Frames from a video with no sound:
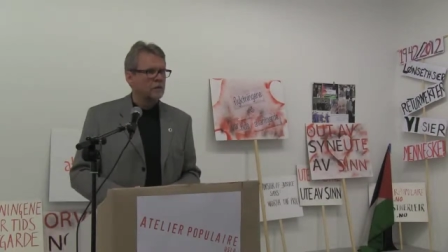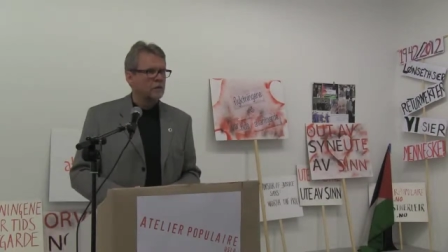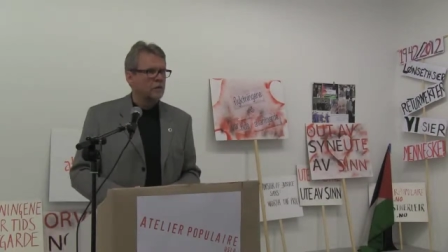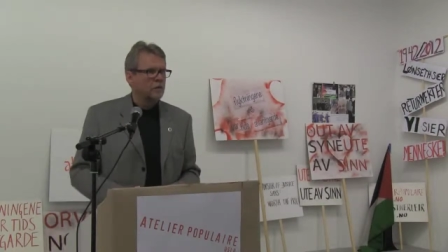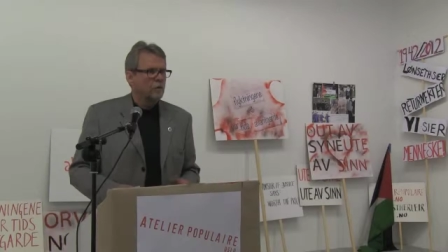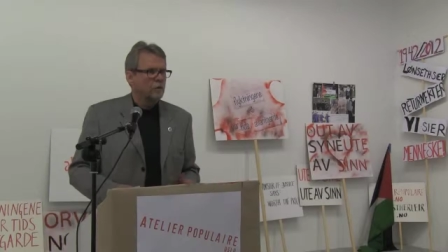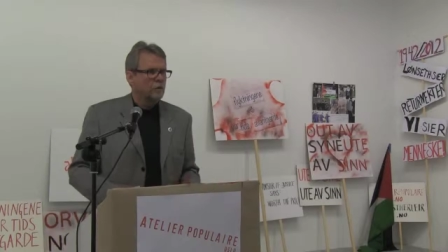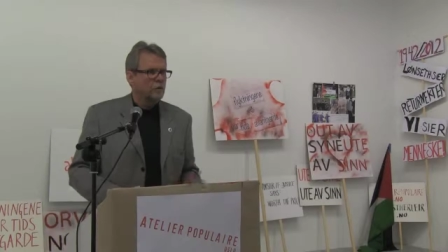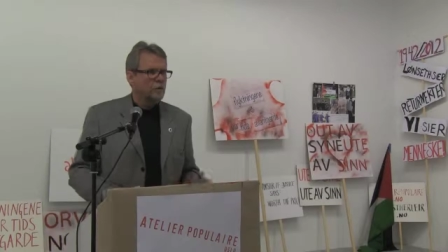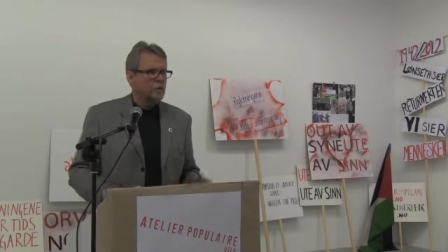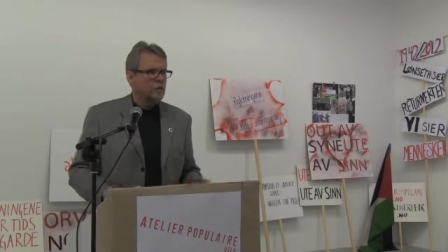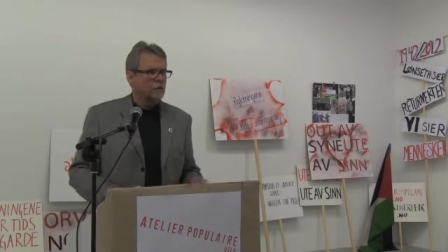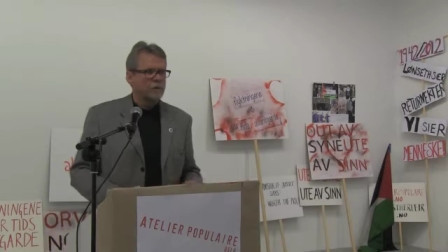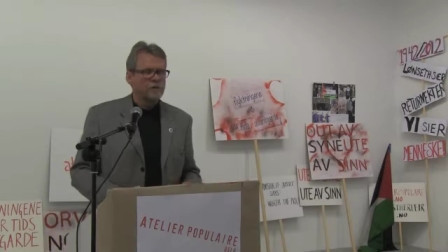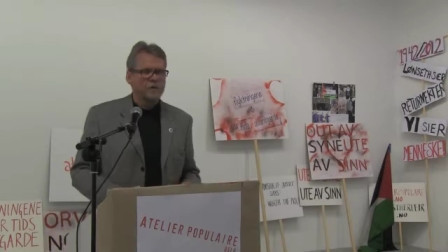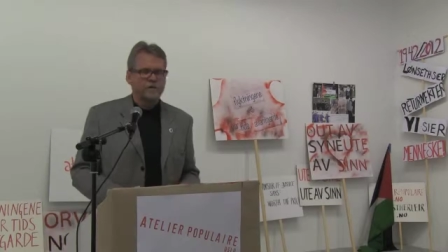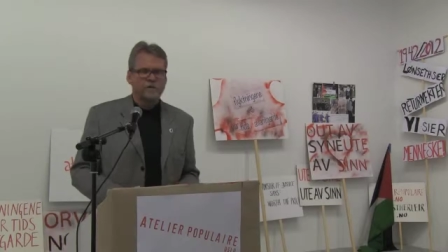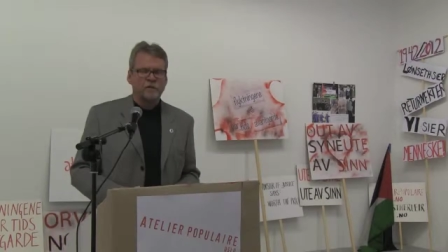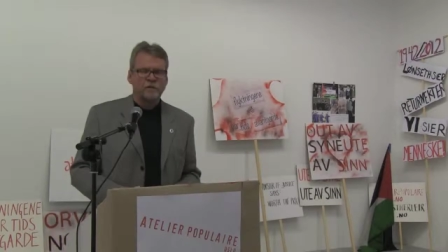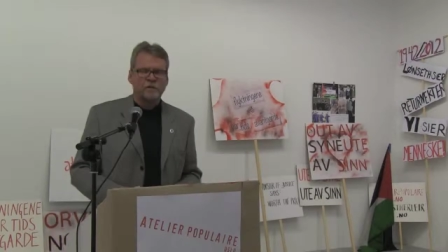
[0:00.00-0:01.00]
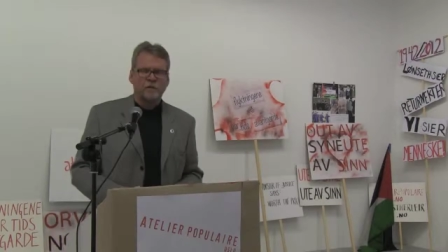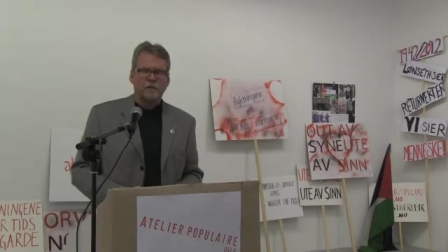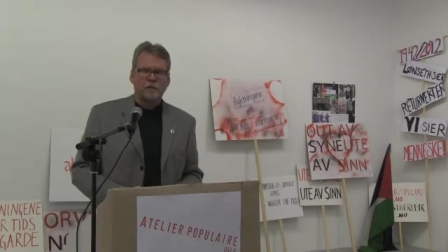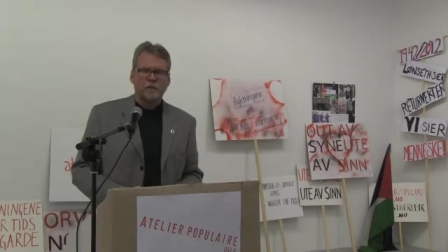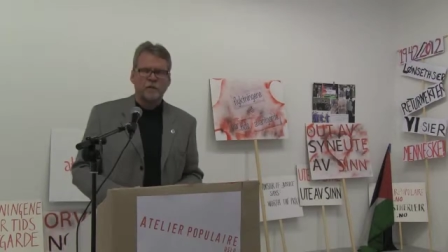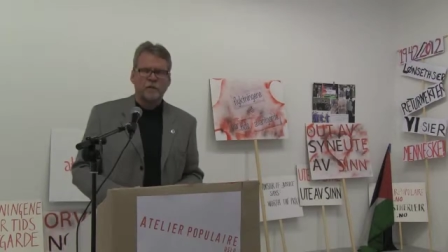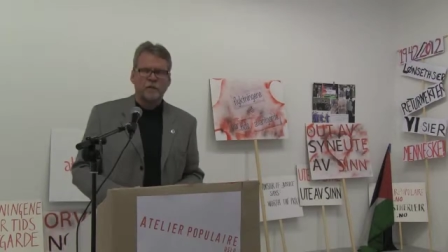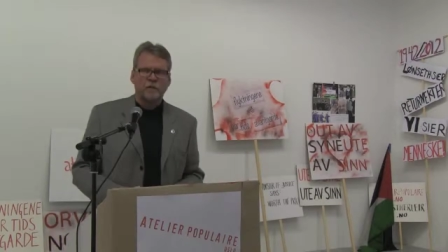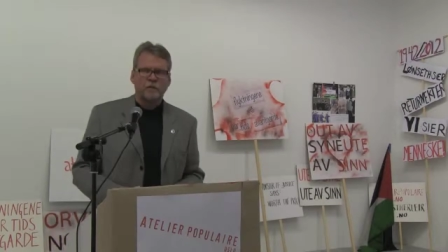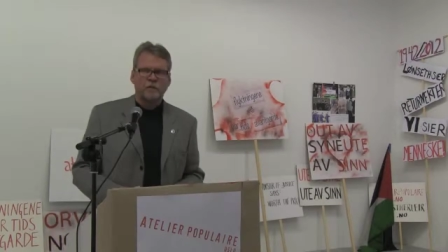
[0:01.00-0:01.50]
Who knows what happens
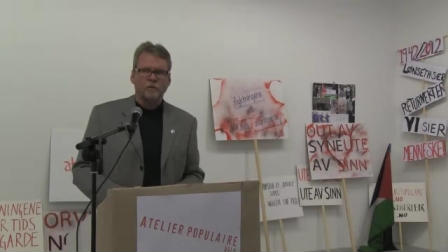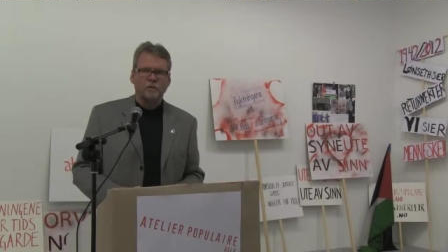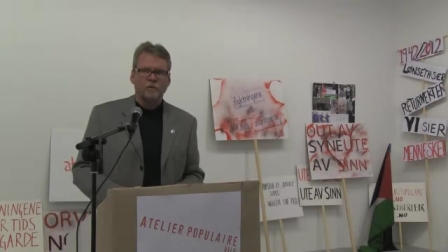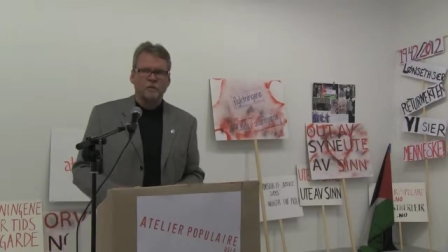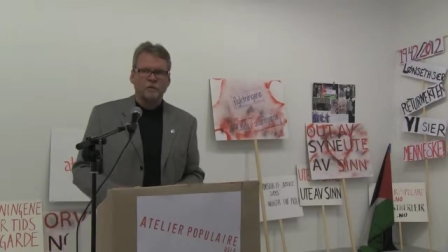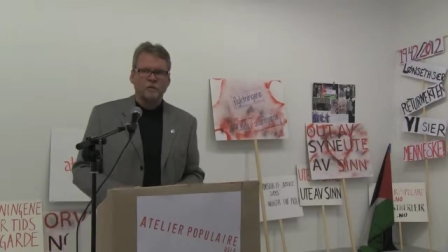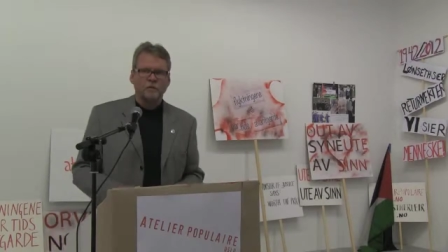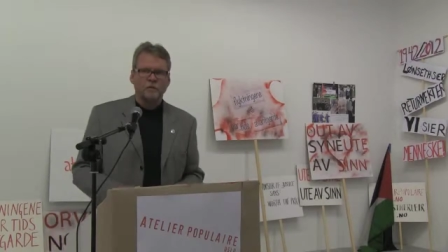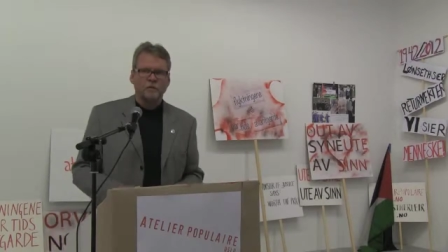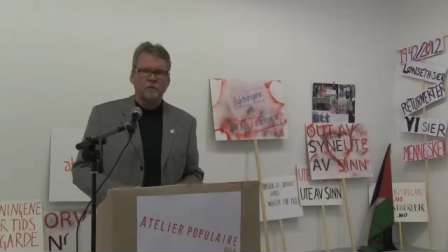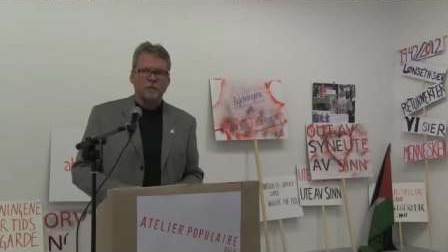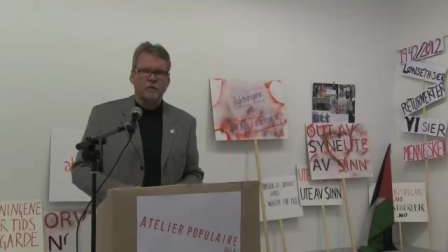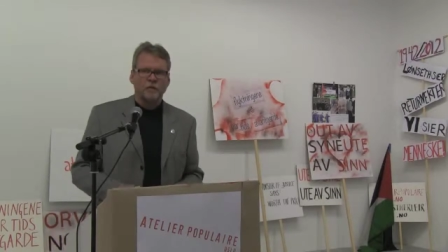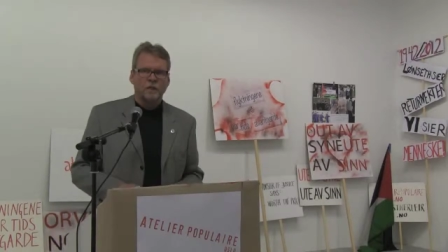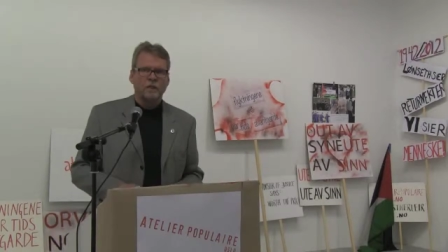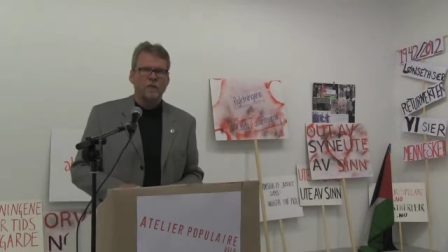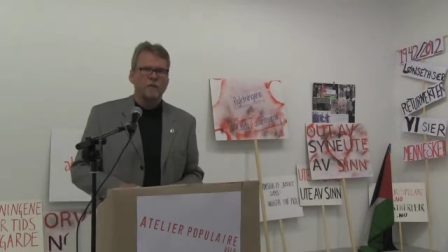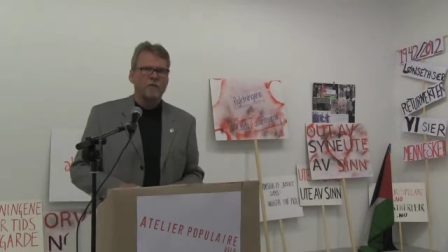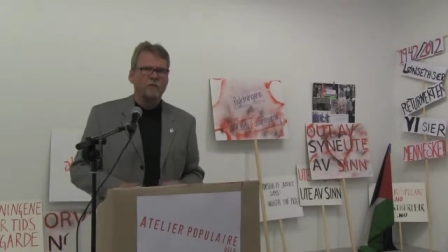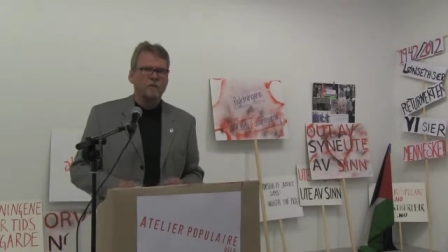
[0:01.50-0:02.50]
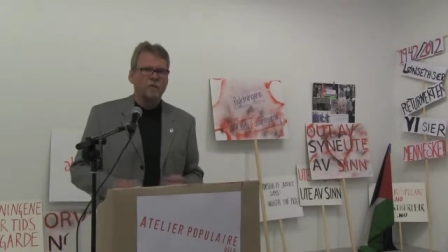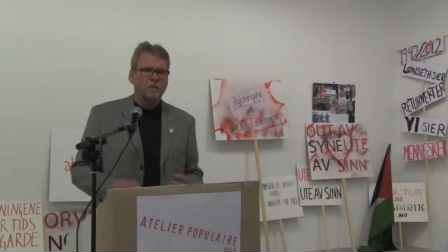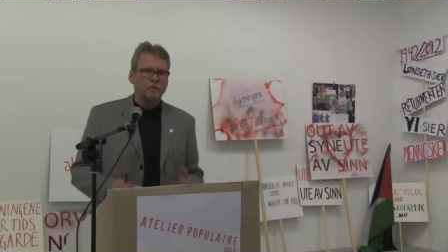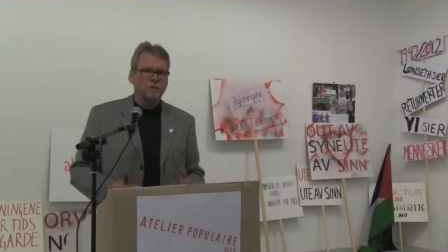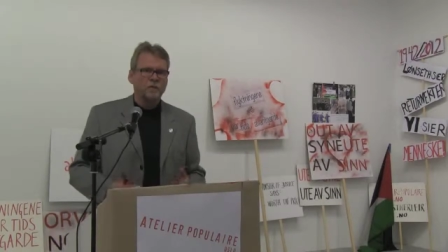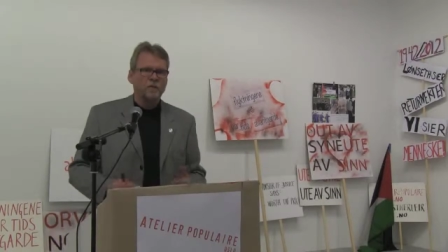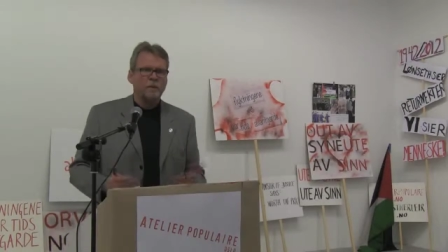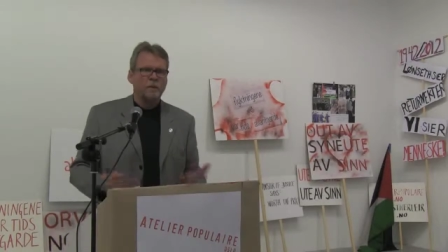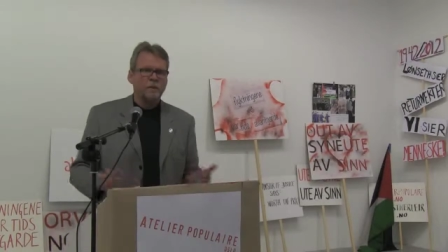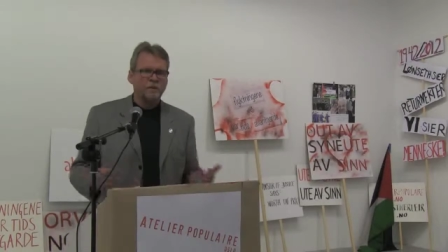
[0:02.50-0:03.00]
there now? I think some of
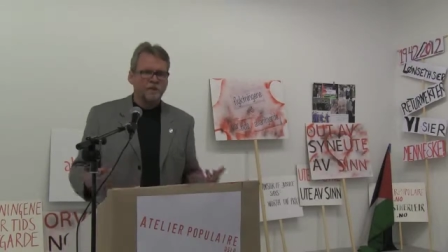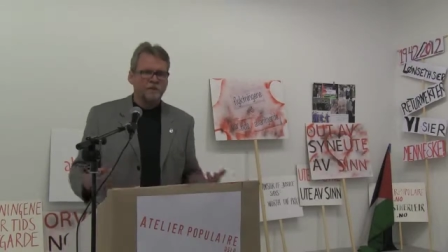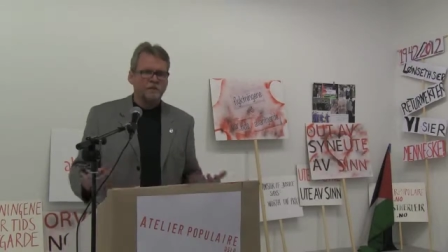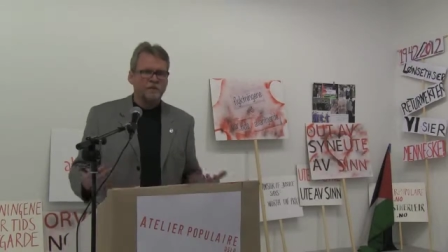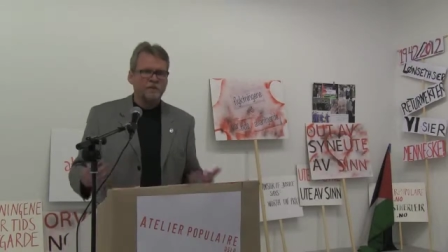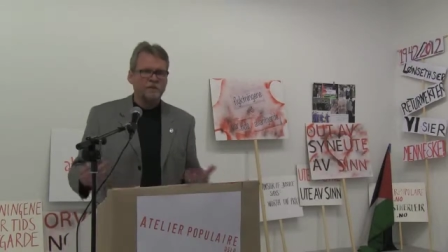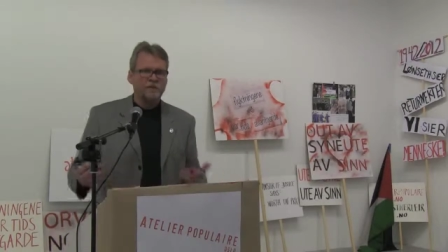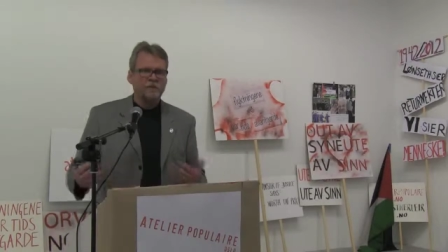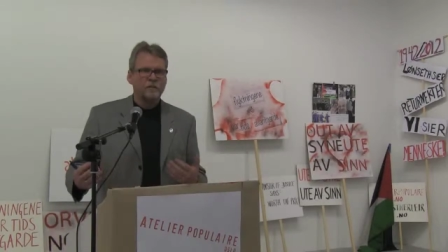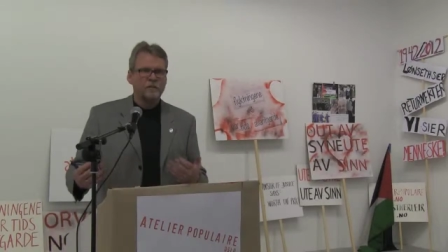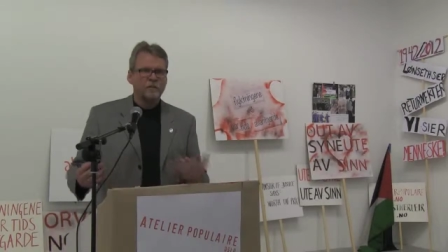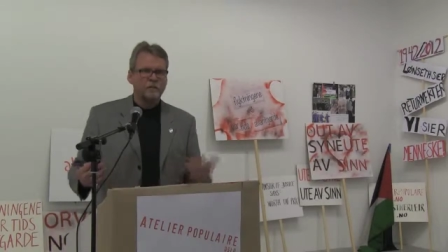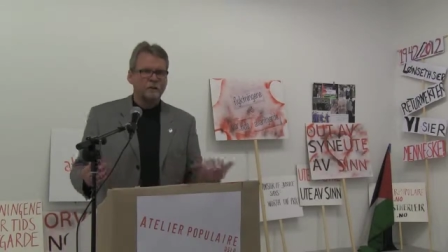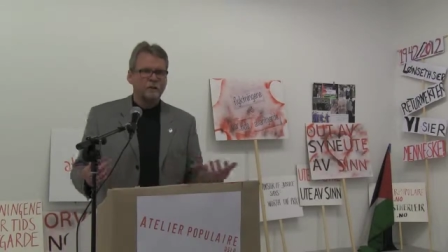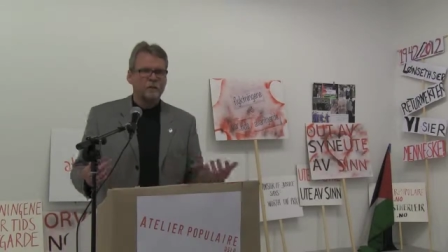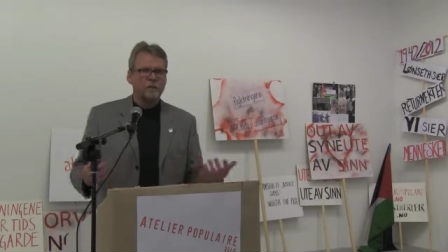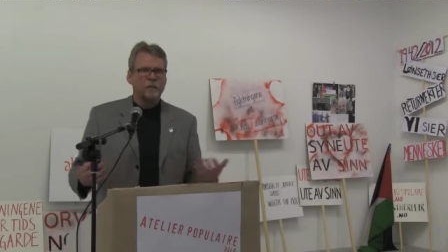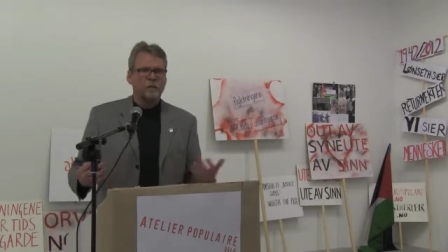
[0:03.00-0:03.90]
the people leaving Syria